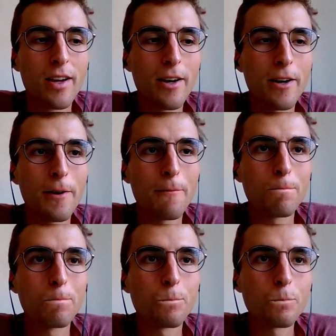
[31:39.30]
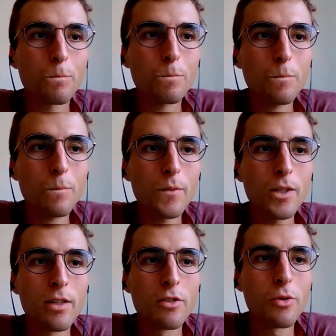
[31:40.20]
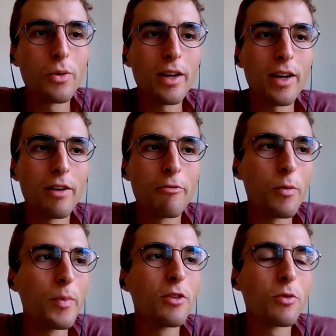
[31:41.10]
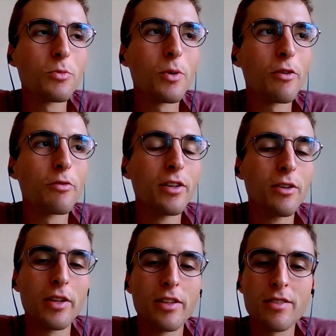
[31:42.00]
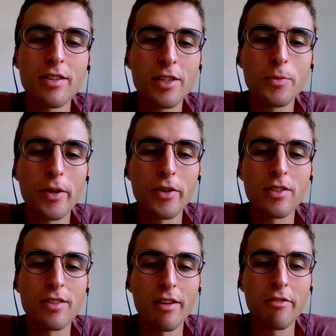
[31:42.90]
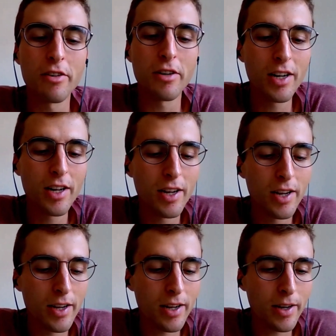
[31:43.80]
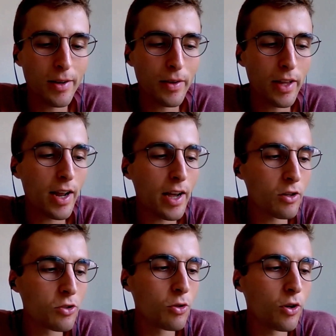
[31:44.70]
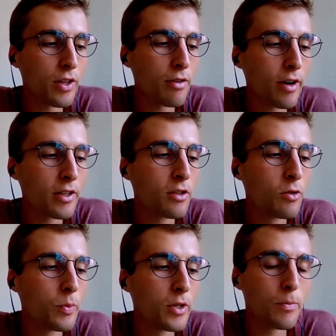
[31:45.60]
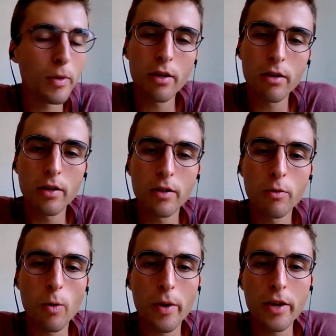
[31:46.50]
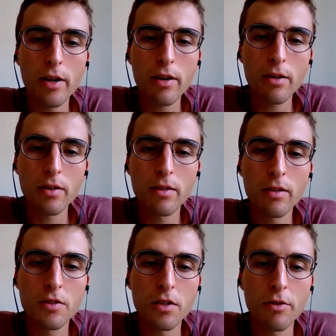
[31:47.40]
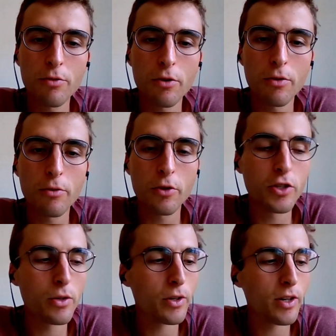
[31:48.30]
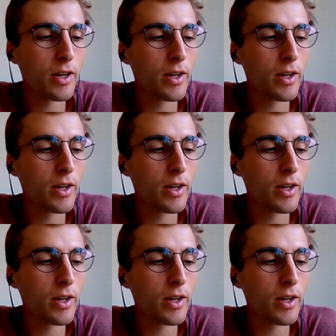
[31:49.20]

So for me, it was one of the greatest experiences ever. And I also got invited to be speaker in Romania this year for JWOC.